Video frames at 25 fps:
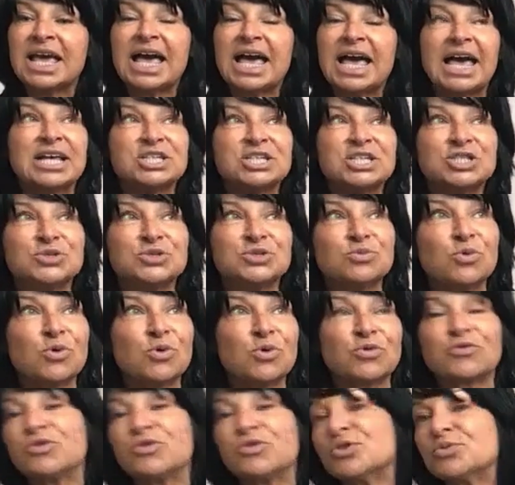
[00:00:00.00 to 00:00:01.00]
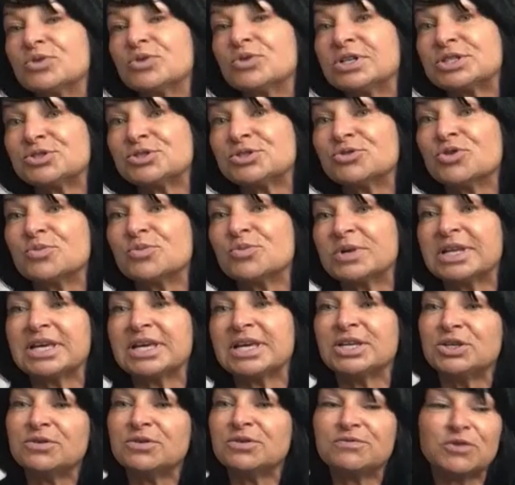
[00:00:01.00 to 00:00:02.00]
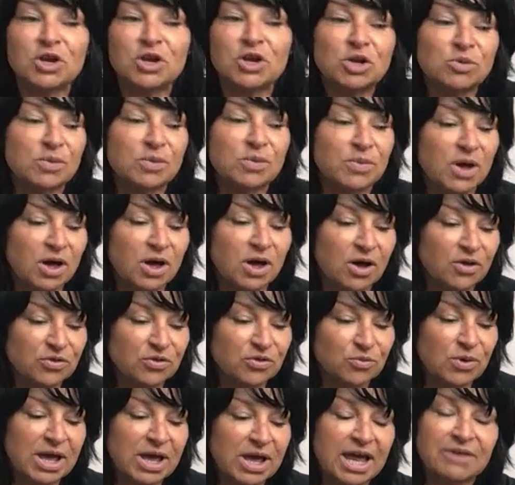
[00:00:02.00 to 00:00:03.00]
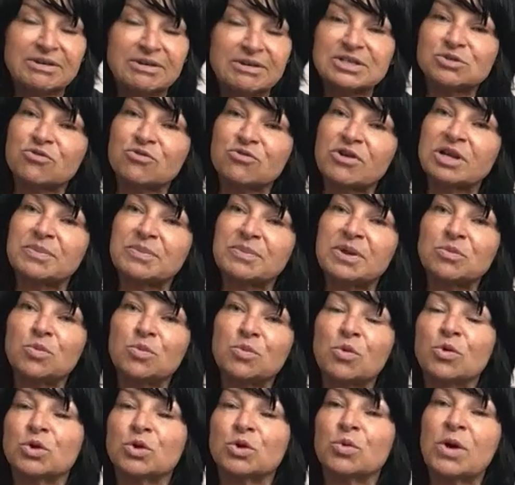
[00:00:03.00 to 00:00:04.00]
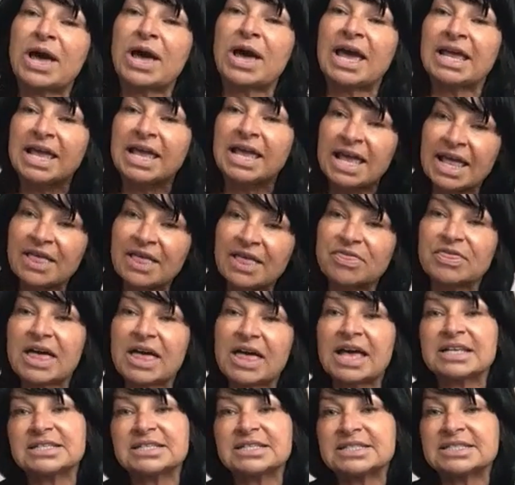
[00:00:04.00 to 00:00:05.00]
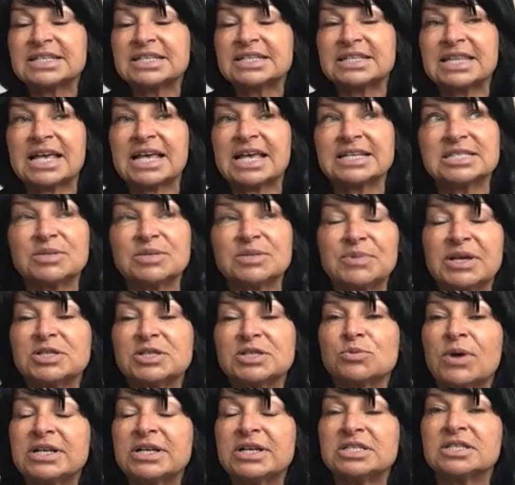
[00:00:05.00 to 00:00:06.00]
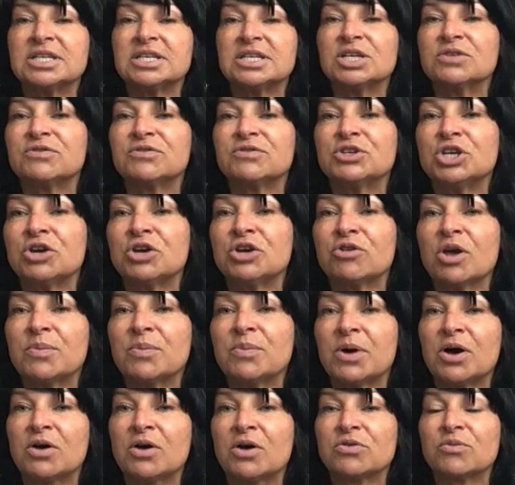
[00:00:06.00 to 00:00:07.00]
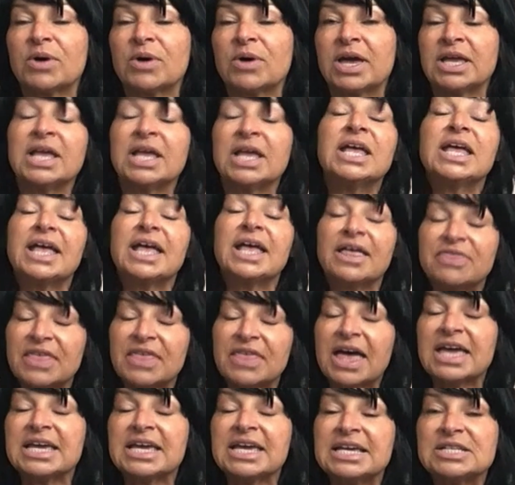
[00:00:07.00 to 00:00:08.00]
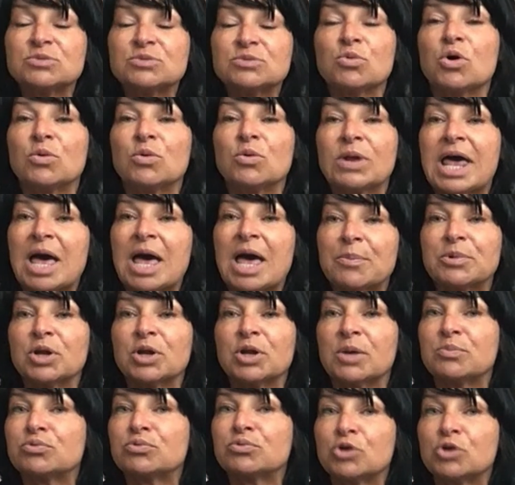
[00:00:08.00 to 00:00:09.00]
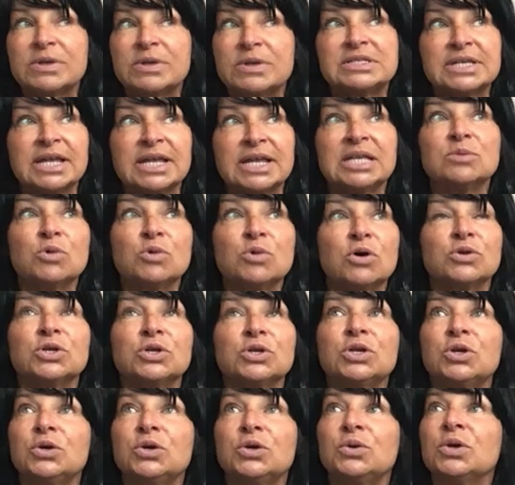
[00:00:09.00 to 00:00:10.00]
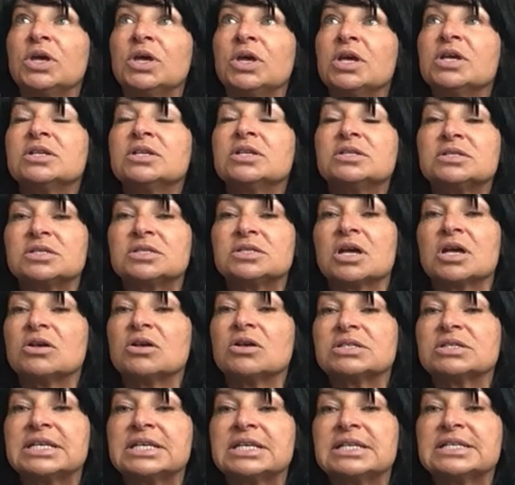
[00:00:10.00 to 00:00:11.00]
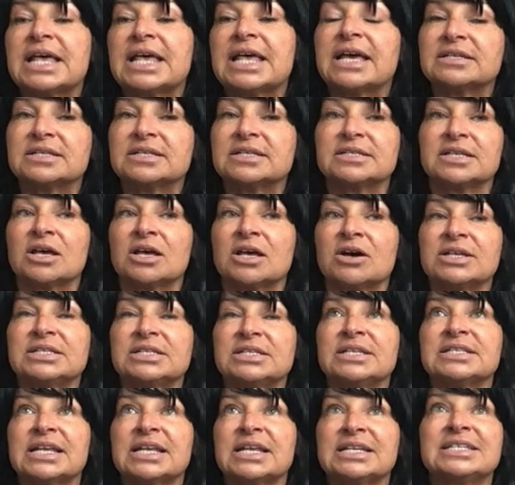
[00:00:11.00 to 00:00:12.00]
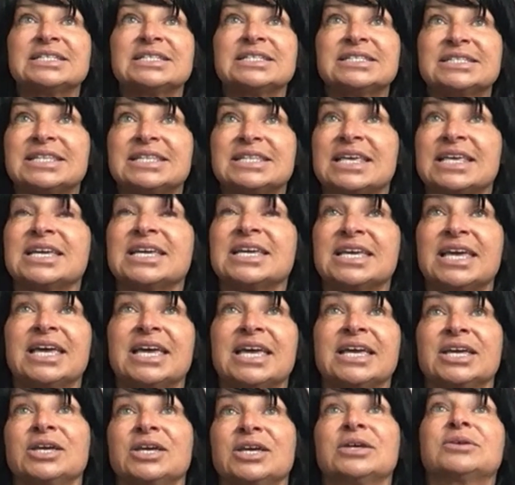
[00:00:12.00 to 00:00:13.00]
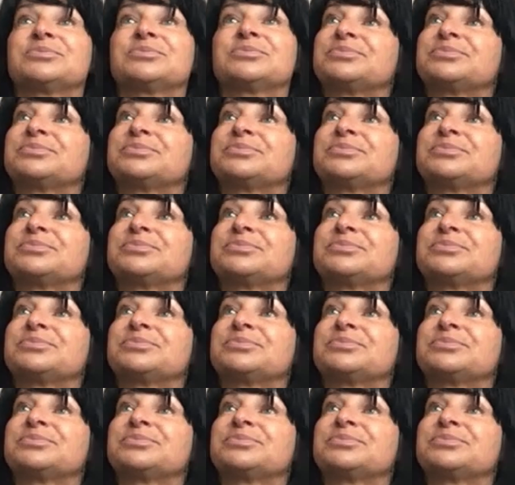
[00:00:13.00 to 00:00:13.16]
as you walk through the woods normally, you follow a path where it's already been worn away. That's the best way to think of a neuro pathway. And that is what will happen. I promise anyone who starts these exercises and is thinking,